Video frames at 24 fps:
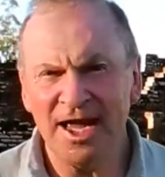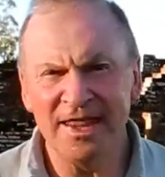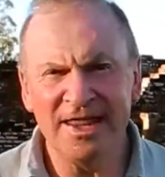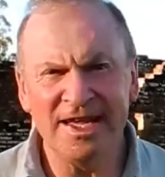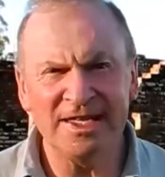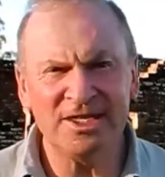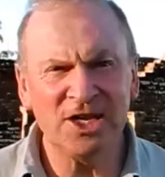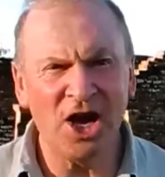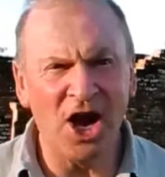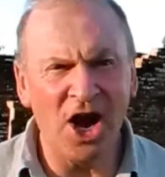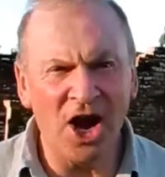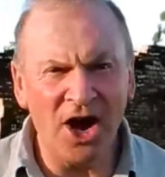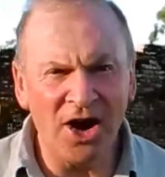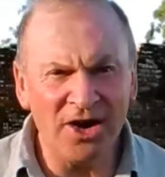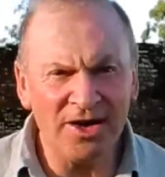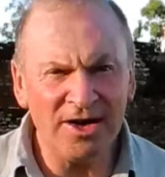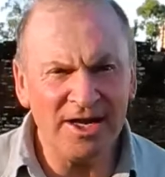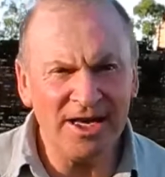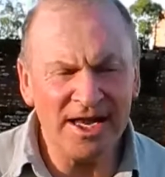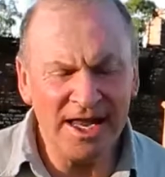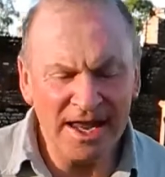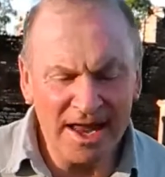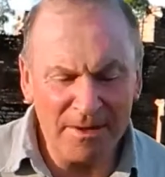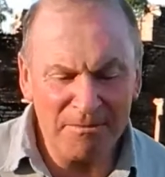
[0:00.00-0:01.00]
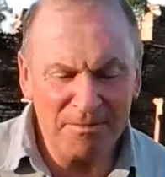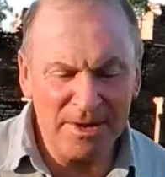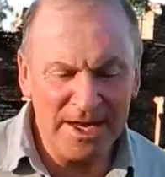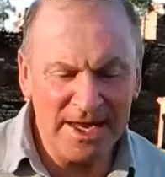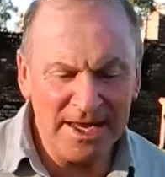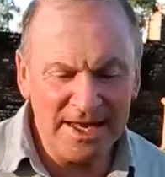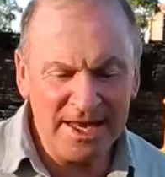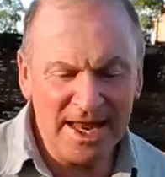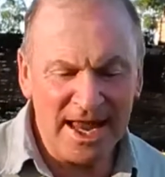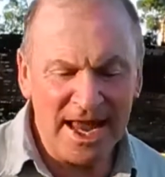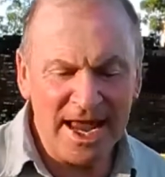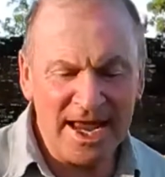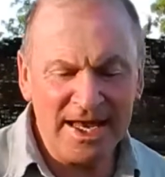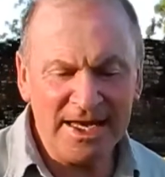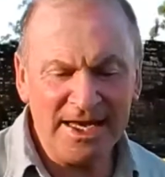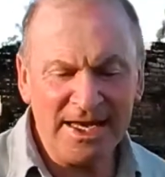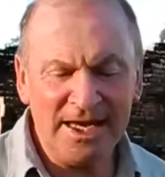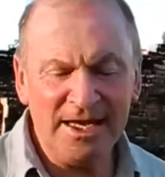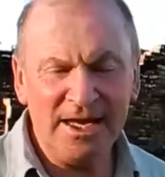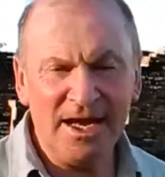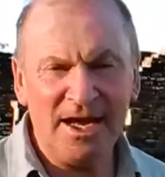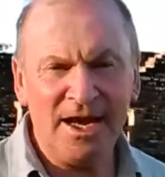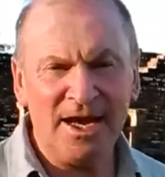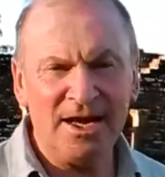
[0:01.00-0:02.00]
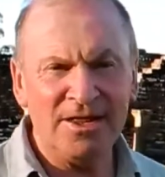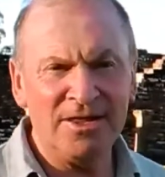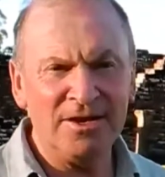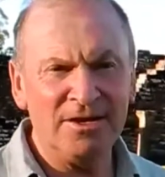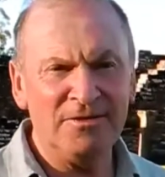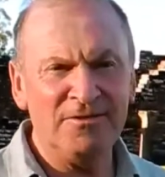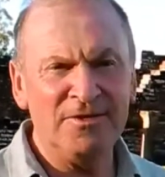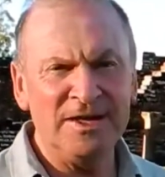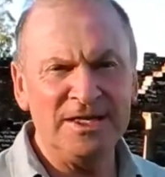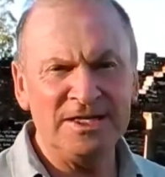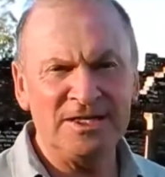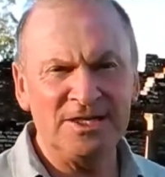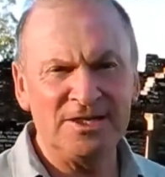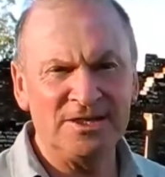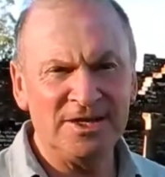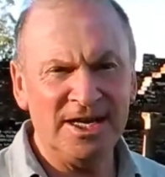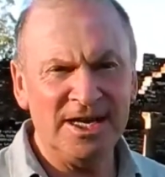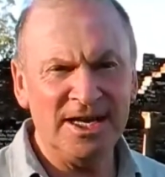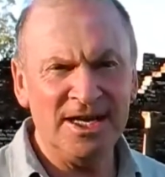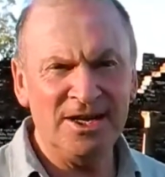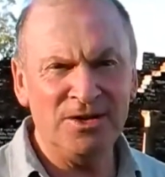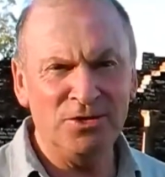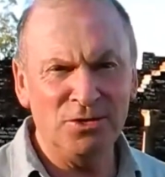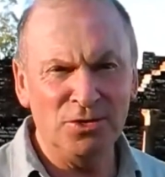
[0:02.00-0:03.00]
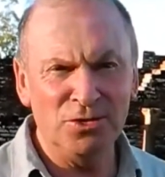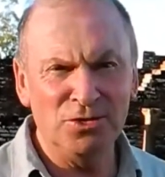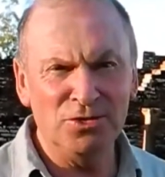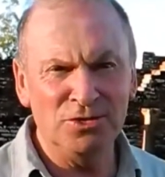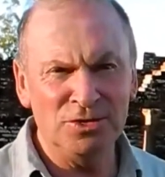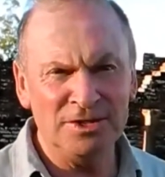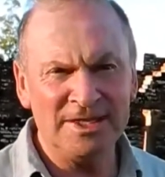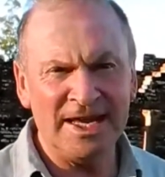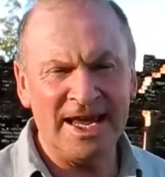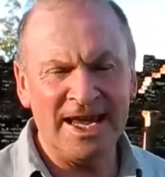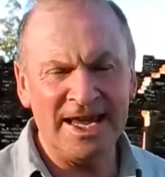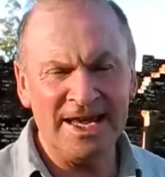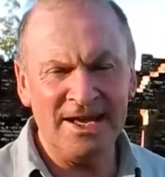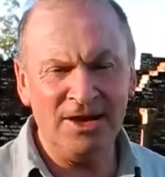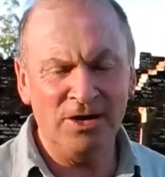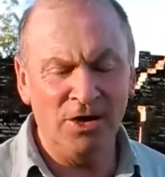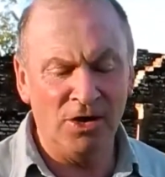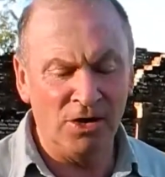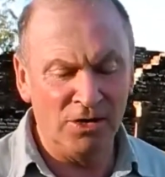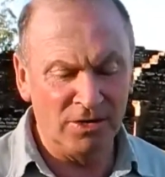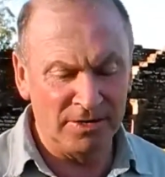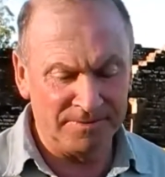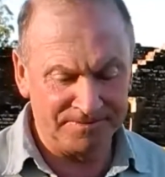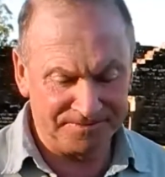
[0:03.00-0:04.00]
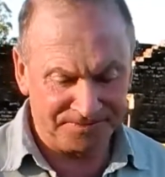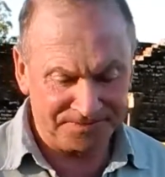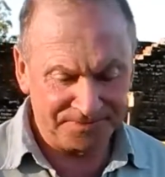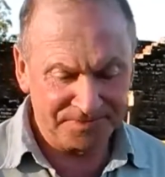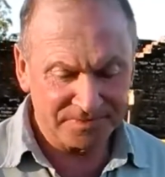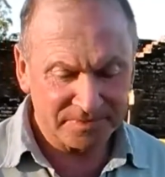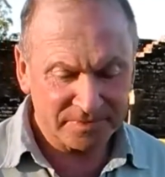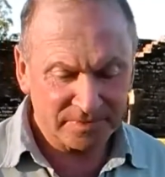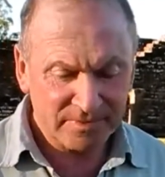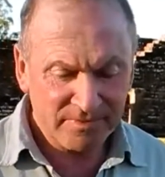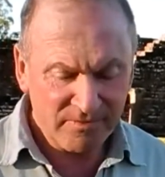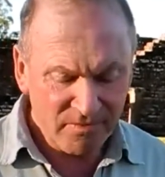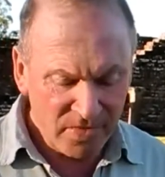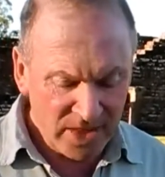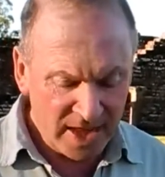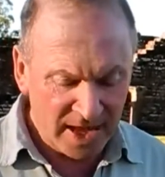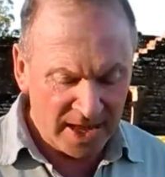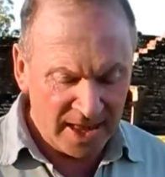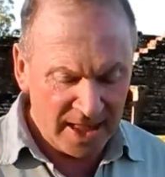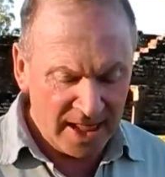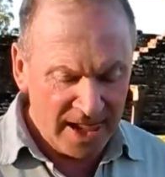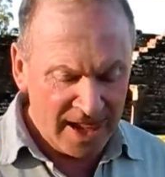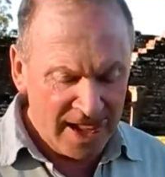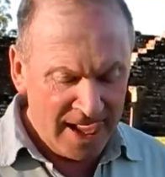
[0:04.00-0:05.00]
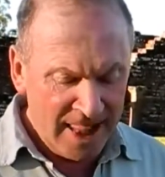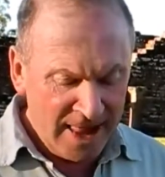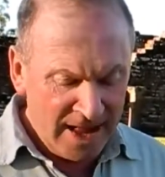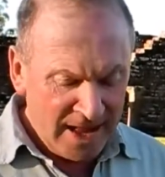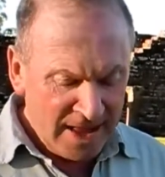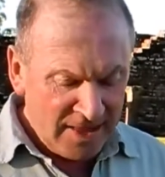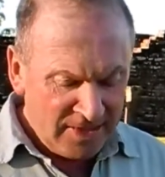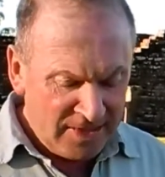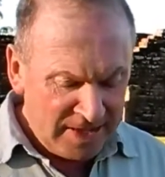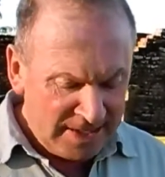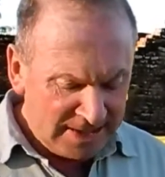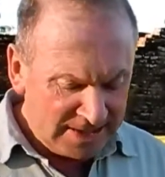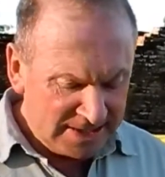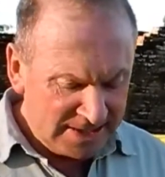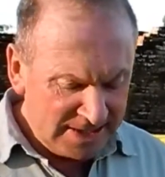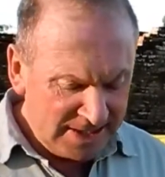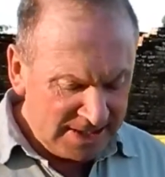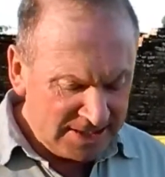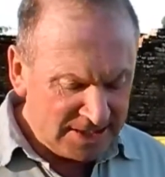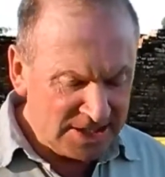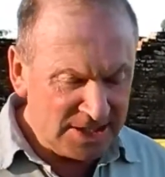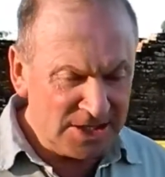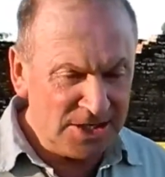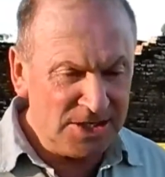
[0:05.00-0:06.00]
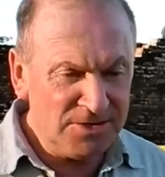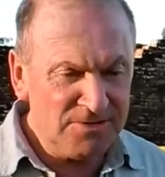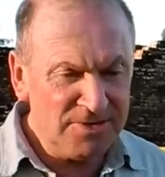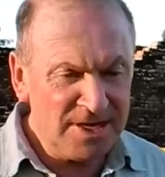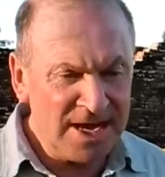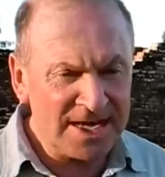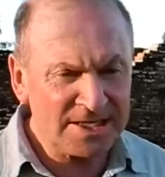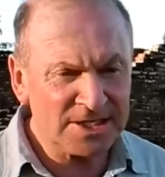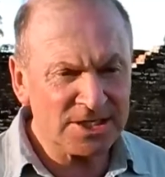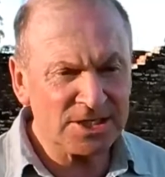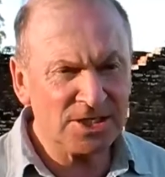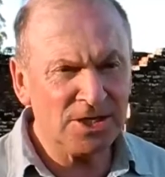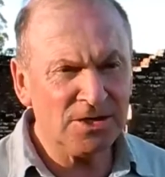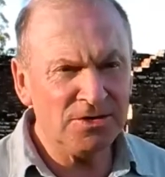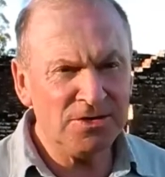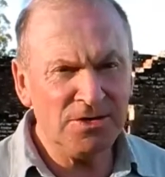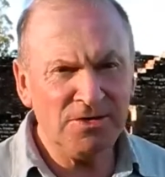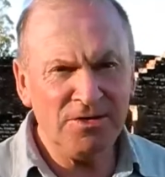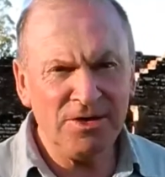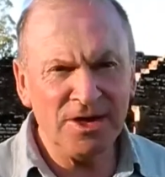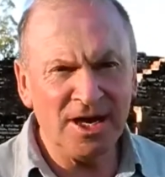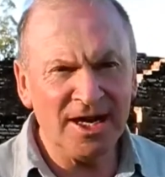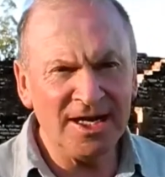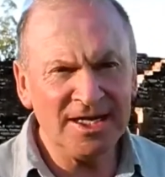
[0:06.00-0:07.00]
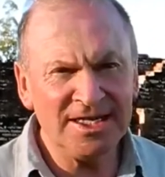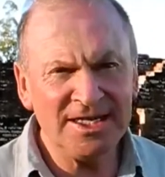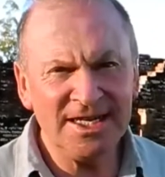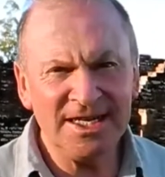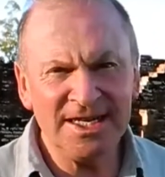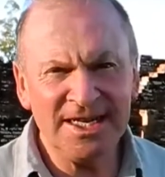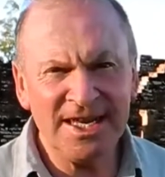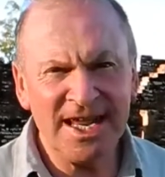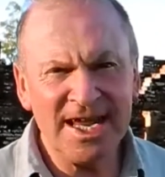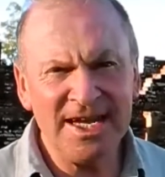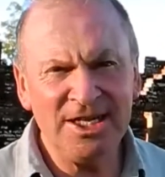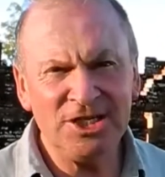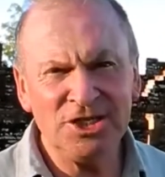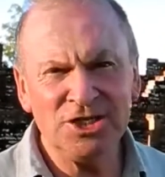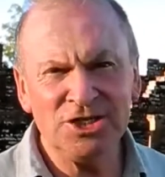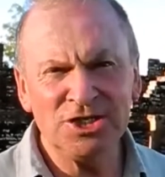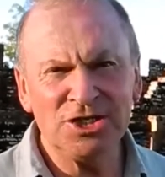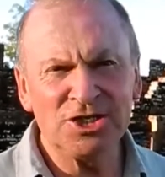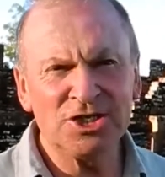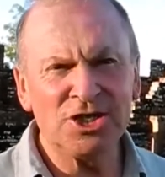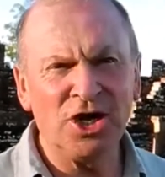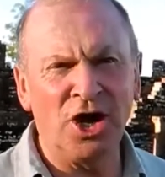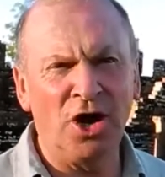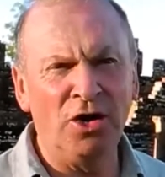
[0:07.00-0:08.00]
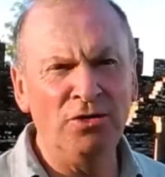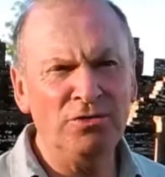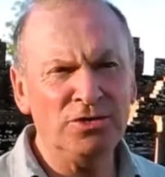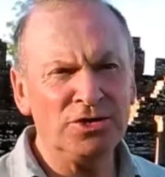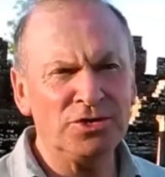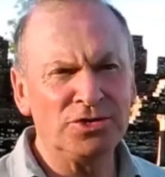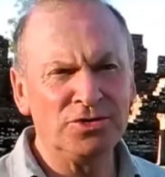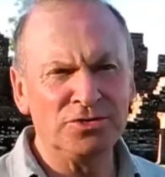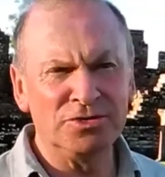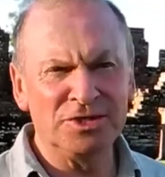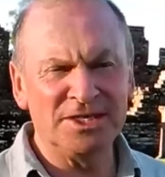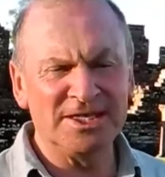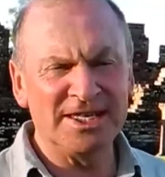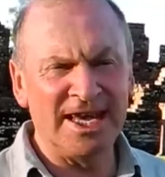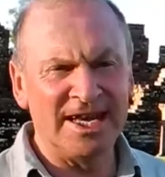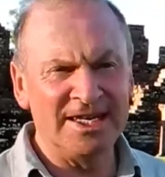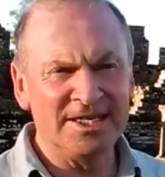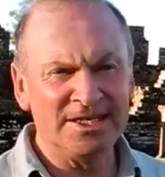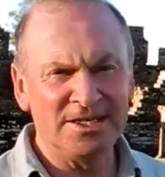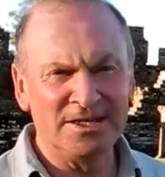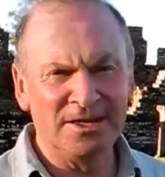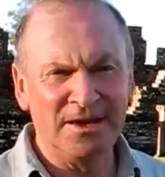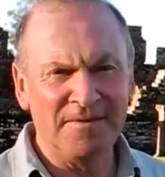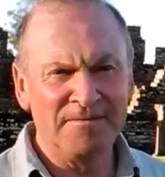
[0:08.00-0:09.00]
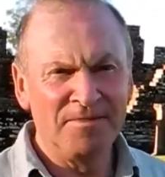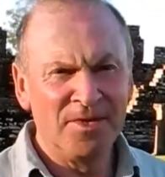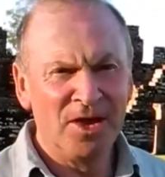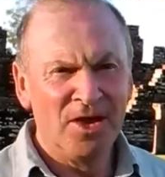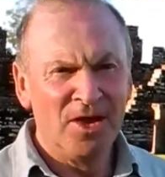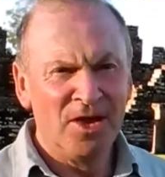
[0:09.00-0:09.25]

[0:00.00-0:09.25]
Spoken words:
and there's hardly been any other visitor here all day long. This is a UNESCO, United Nations Cultural Centre.